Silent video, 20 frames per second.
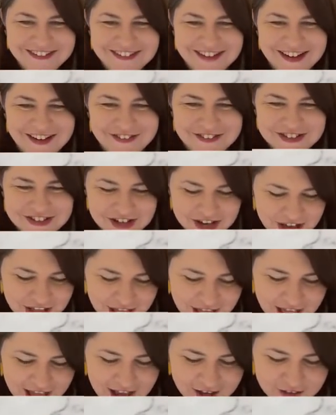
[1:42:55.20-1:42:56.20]
have
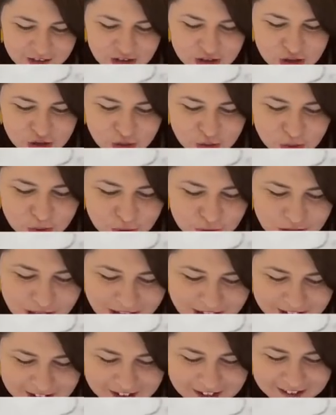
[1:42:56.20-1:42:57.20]
a dual
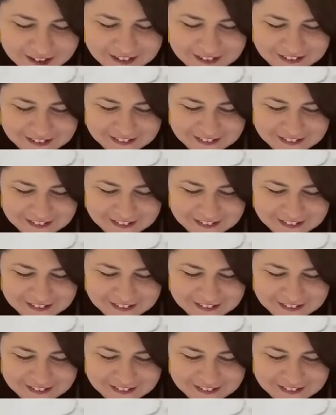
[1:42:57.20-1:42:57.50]
layer.